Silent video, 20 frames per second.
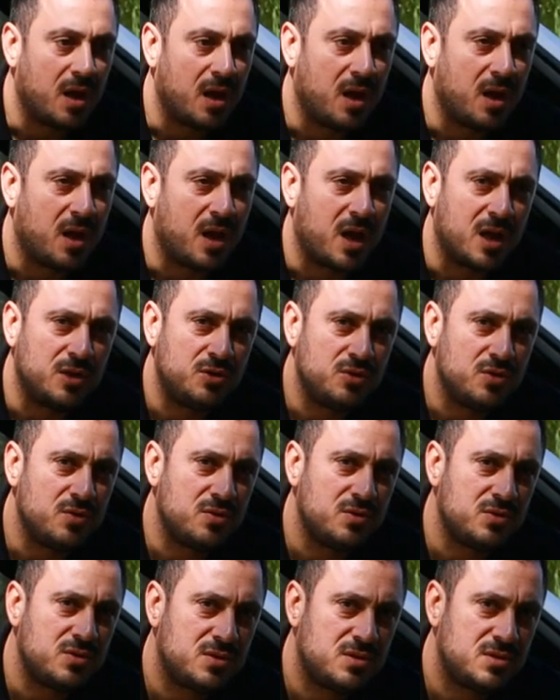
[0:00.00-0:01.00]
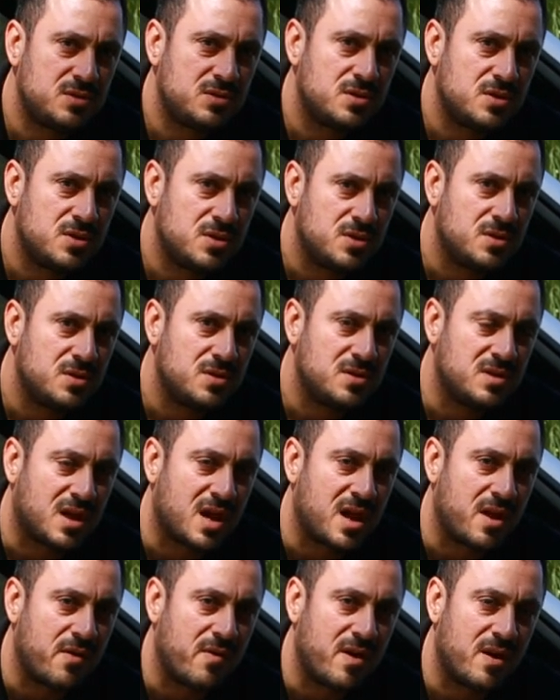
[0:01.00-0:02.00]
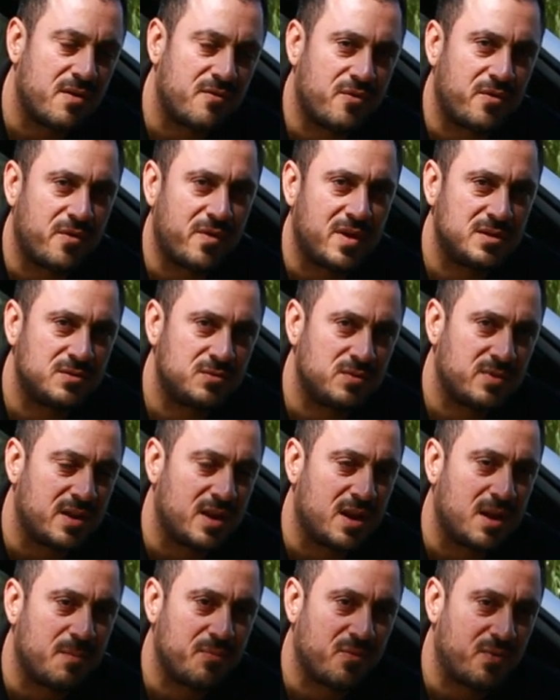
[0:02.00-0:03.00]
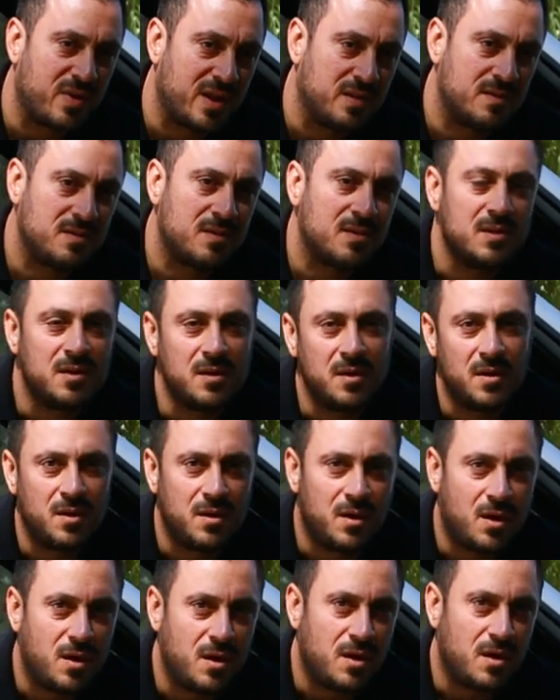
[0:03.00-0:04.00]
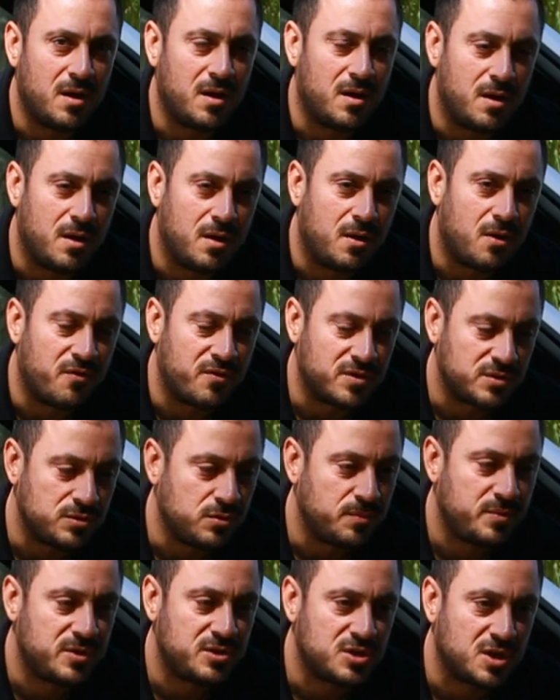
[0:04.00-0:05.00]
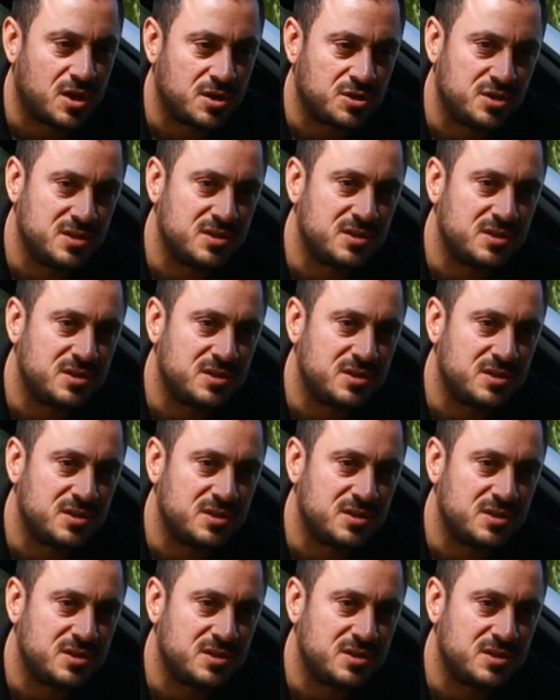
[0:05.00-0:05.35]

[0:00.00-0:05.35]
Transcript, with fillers: Uh, I choose the Carrera 4S with an upgrade uh, of a supercharger